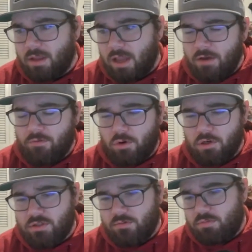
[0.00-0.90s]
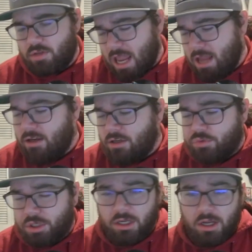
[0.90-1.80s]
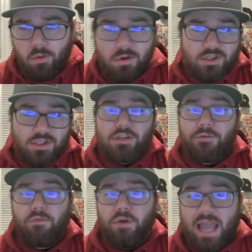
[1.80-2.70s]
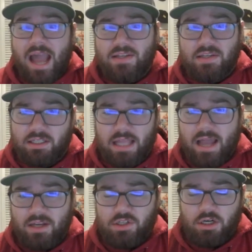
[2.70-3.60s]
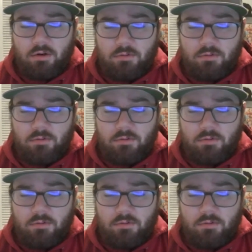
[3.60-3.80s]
And, of course, the hand injury was just a freak accident last year.